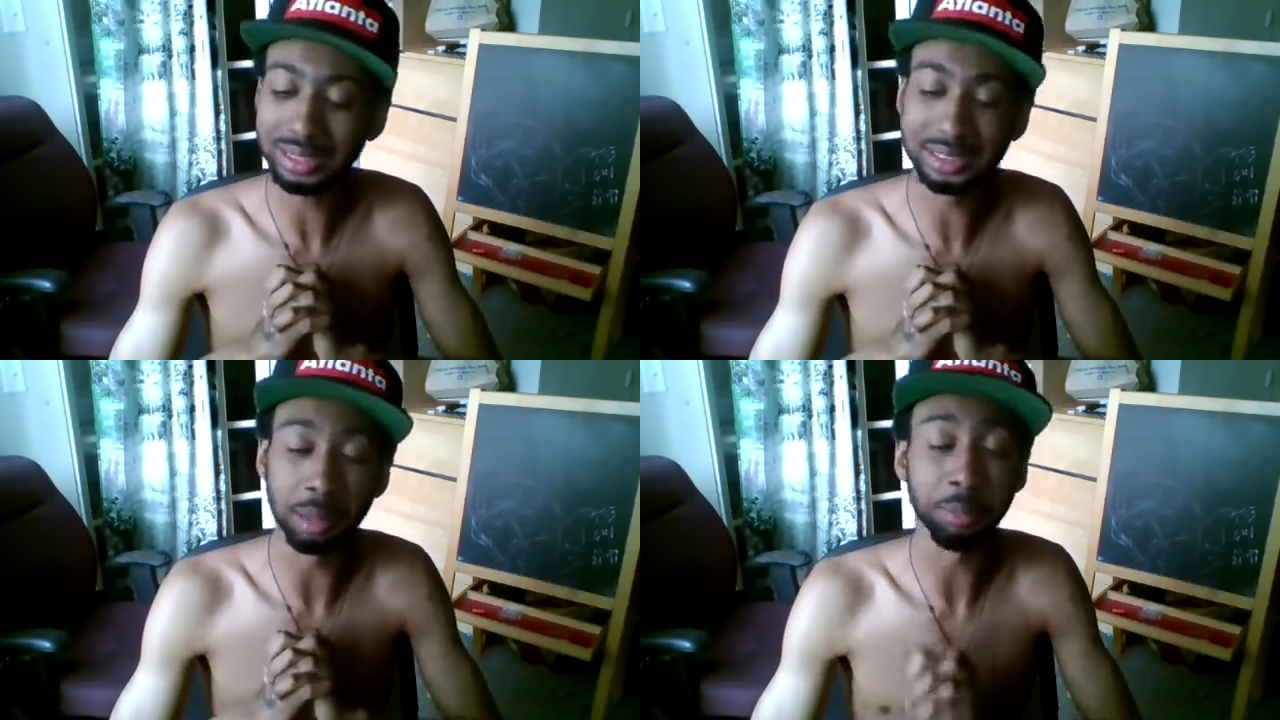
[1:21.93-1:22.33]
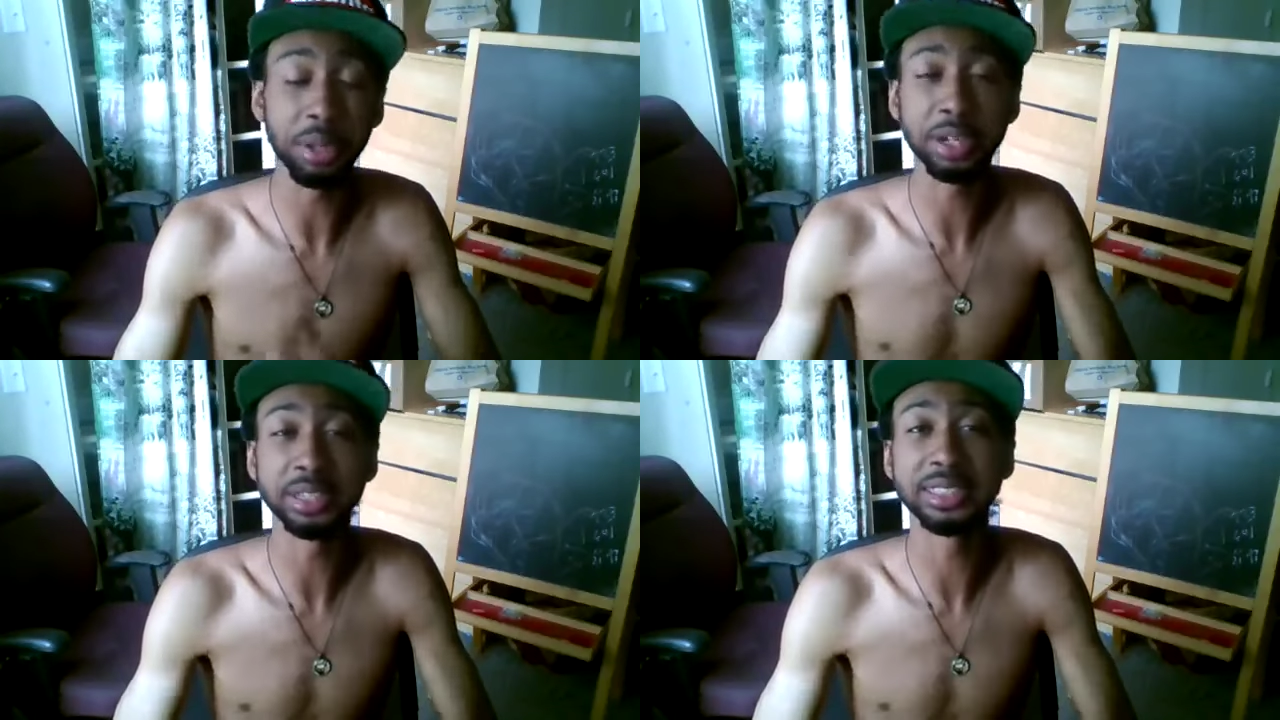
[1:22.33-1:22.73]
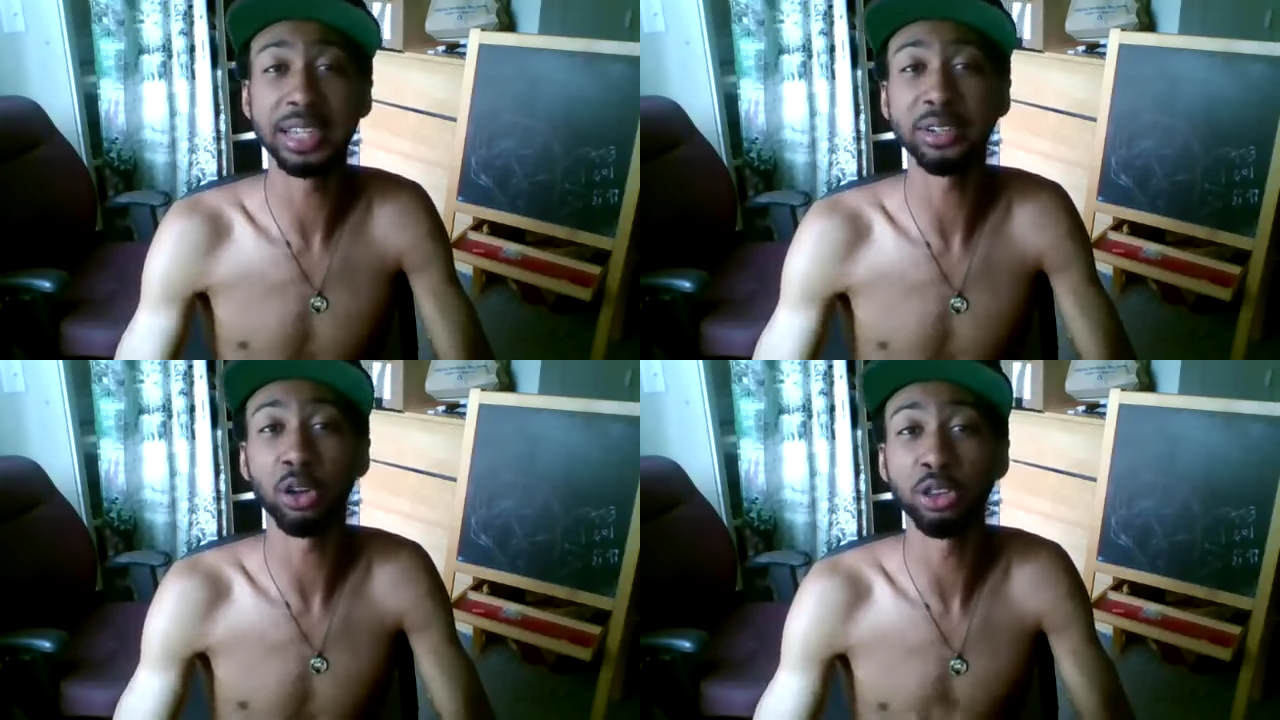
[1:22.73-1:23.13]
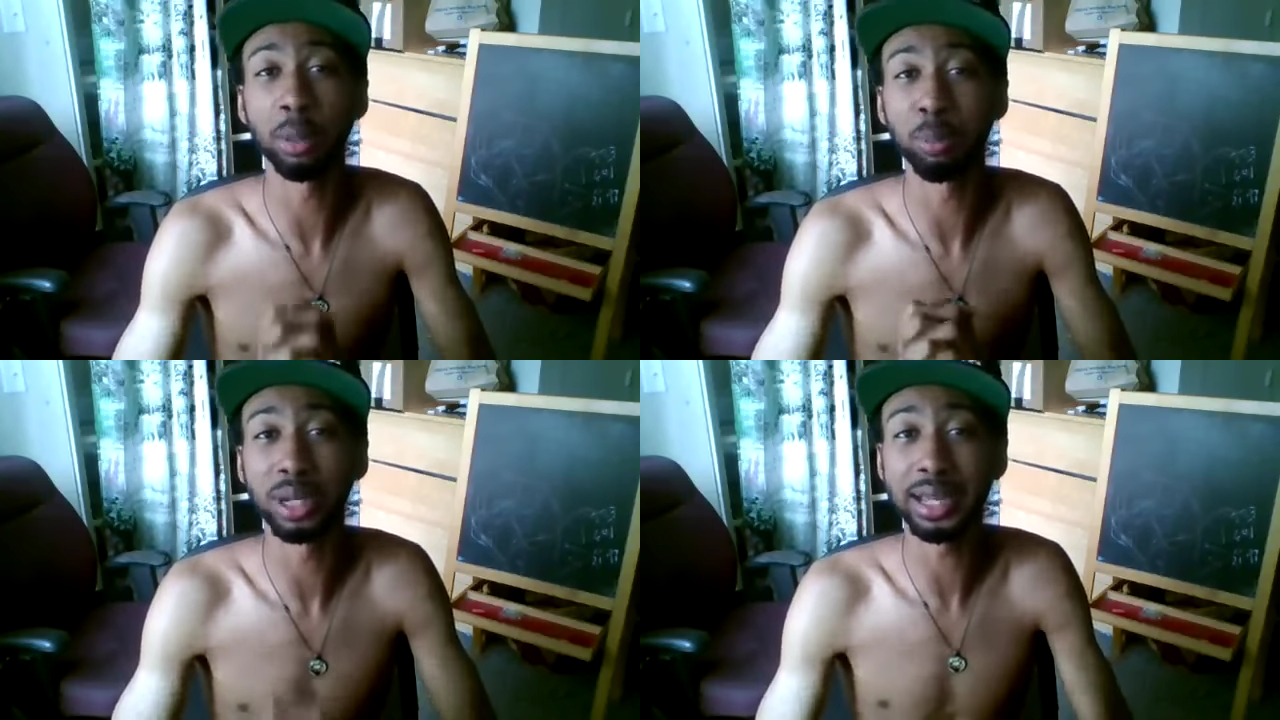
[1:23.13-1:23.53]
is to meditate on
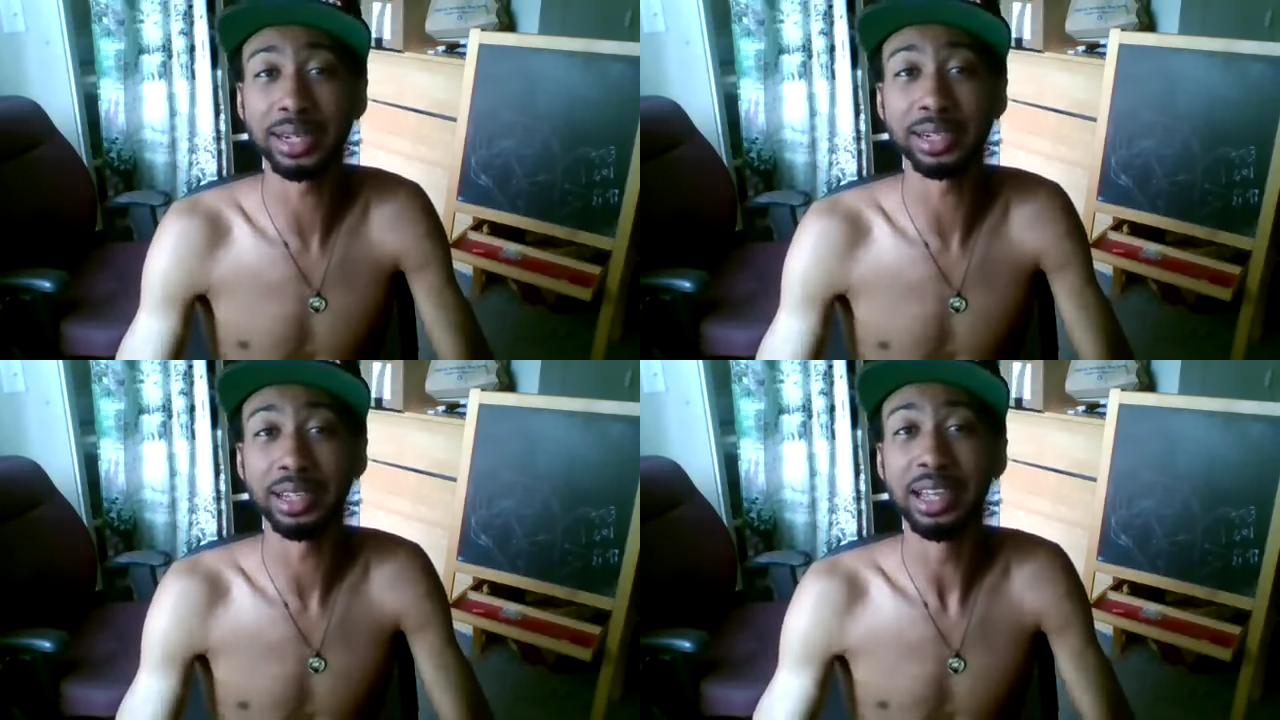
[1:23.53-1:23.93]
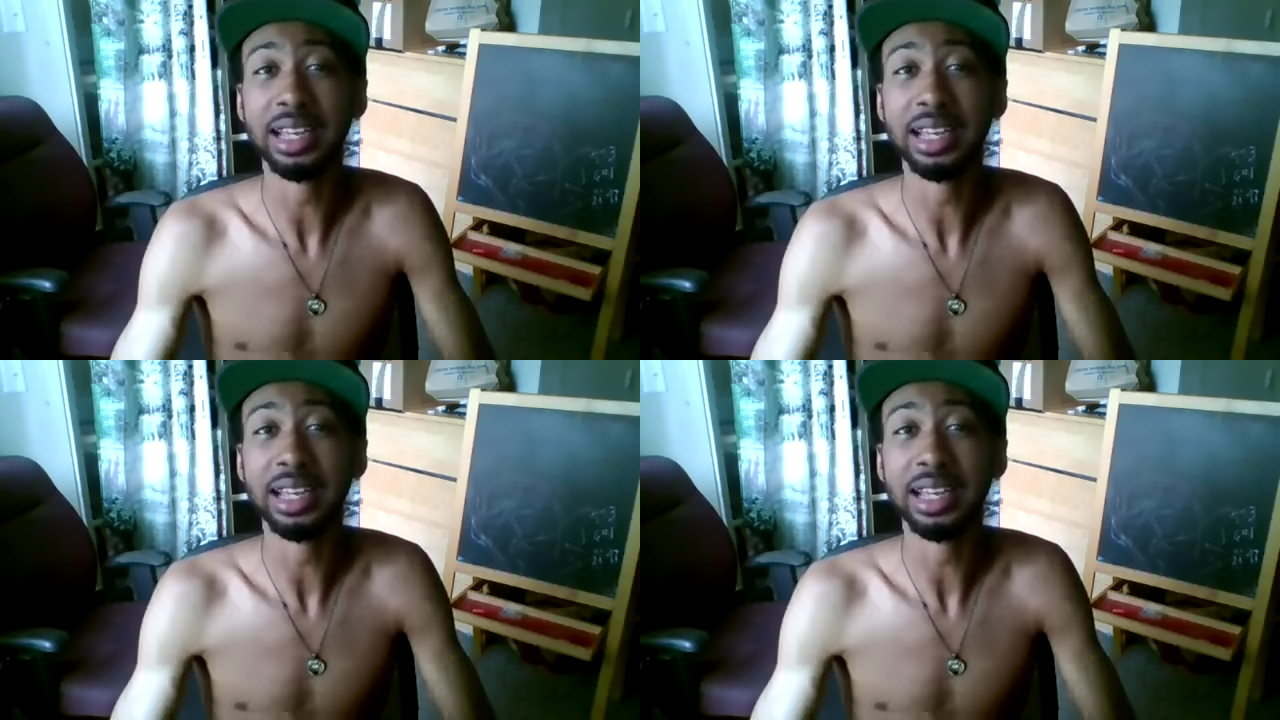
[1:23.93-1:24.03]
the planet